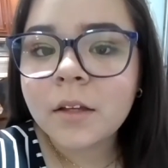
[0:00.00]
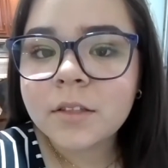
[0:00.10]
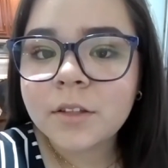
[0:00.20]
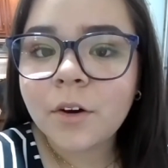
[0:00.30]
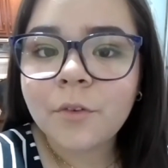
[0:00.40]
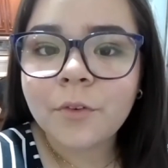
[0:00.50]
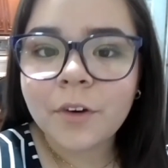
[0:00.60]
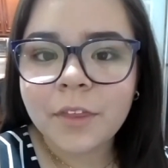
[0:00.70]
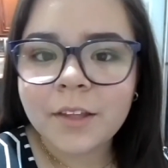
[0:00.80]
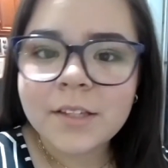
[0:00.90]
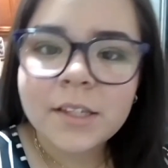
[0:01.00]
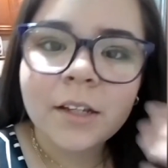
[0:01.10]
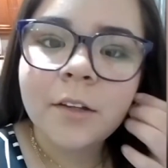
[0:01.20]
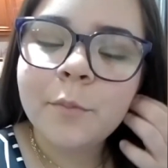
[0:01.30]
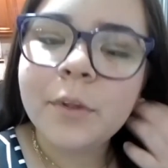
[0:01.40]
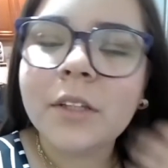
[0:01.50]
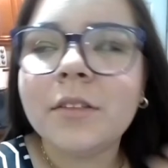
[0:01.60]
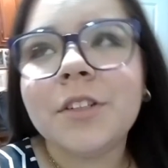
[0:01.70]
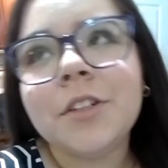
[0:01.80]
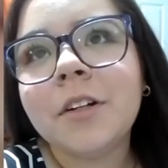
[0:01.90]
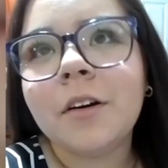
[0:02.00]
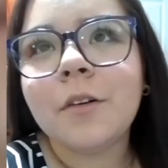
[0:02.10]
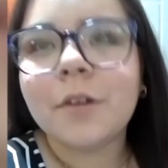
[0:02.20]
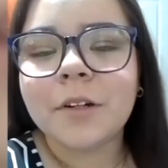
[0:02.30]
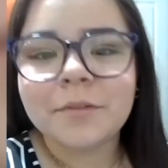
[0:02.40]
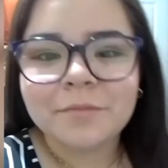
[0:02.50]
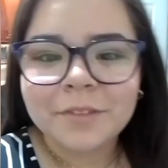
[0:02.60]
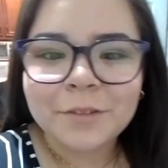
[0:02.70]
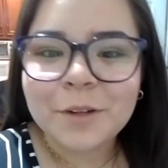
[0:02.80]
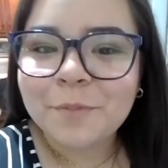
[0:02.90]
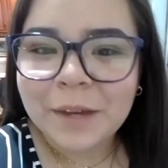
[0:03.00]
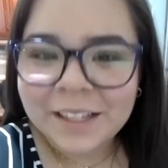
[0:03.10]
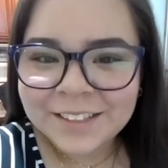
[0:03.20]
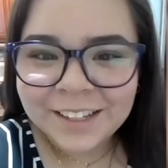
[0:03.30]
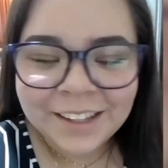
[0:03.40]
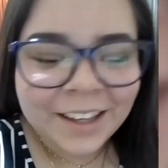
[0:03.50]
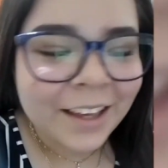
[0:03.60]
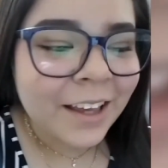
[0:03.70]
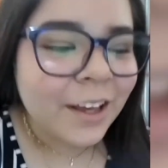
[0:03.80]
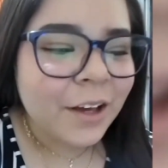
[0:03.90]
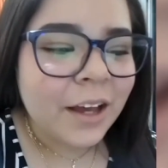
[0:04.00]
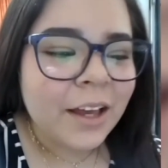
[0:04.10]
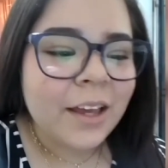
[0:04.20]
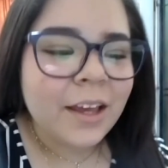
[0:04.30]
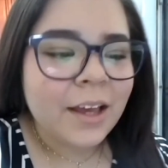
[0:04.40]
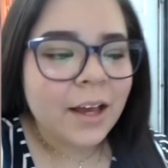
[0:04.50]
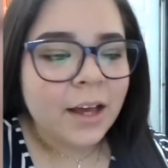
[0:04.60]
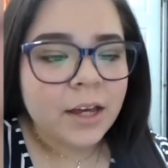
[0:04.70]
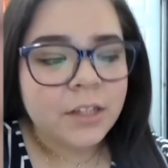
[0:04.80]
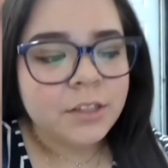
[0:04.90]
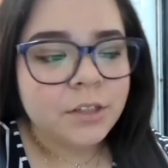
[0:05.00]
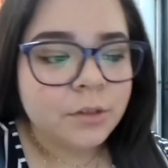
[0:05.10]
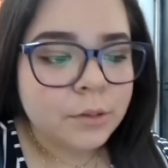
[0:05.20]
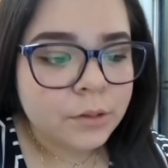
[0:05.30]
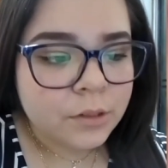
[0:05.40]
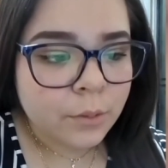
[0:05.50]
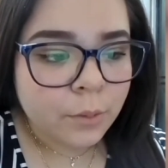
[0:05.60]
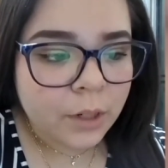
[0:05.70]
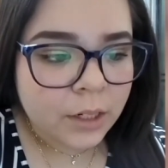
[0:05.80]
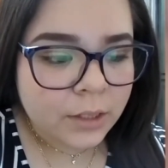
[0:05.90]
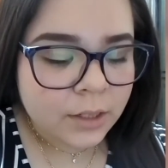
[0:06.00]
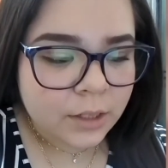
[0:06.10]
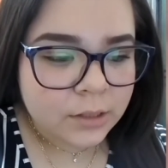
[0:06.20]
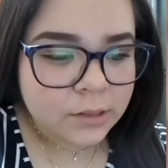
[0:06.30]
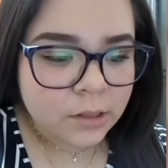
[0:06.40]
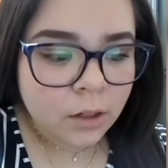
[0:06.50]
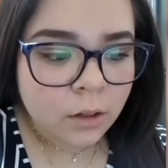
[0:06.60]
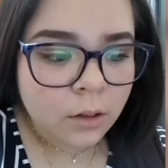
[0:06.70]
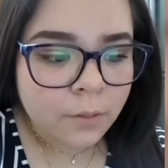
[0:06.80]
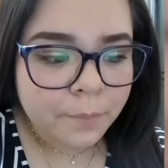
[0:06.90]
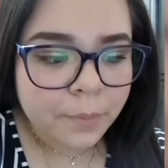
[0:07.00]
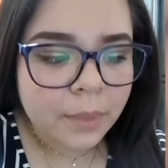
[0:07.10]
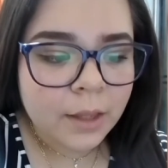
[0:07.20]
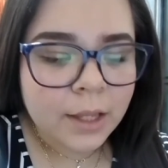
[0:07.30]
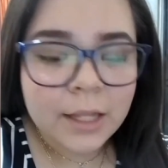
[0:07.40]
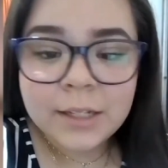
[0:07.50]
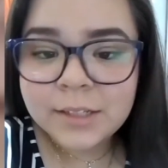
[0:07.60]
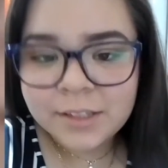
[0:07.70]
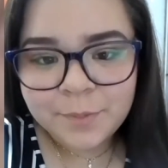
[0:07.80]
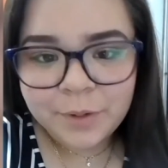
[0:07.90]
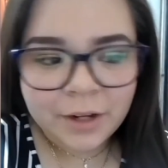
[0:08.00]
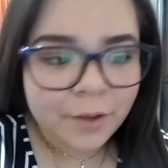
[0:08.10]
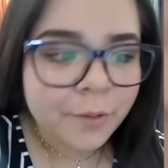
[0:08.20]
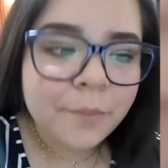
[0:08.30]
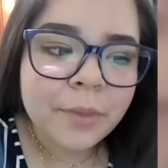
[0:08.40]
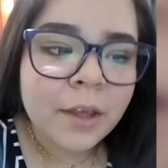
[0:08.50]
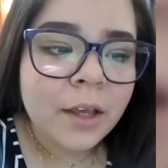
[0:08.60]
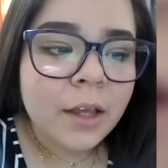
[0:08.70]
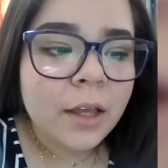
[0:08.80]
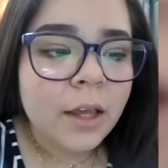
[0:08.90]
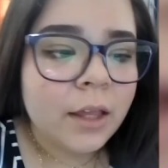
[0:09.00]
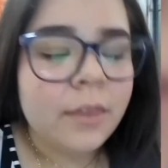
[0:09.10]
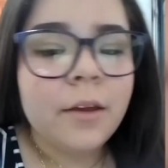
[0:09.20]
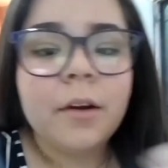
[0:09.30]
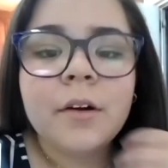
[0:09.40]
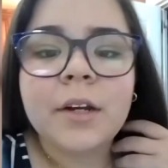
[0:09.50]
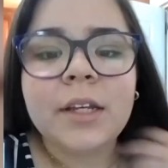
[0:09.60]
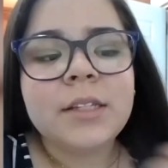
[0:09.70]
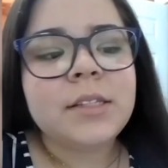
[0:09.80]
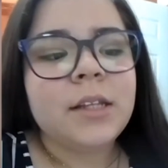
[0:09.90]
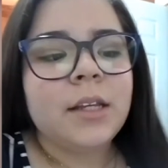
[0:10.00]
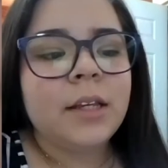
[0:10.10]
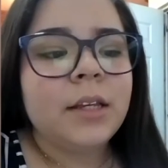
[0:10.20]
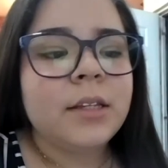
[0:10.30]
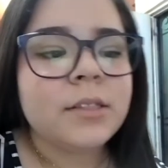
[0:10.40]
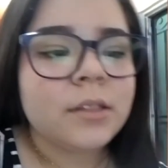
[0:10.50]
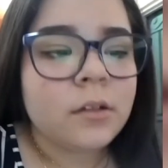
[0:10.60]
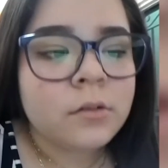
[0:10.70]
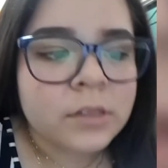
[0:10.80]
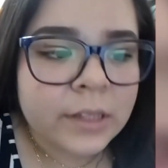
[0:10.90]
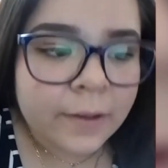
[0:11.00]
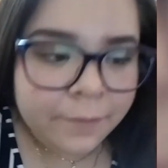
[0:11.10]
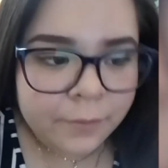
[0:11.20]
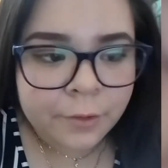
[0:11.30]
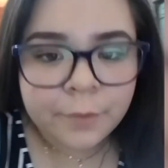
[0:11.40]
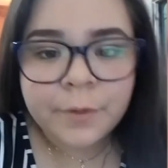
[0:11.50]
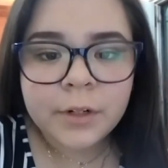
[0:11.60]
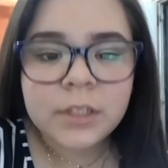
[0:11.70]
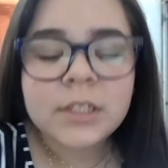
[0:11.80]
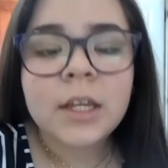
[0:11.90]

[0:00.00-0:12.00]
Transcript: So for this second picture, or painting, I choose the one that is called El Desesperado, and the artist is Gustav Courbet.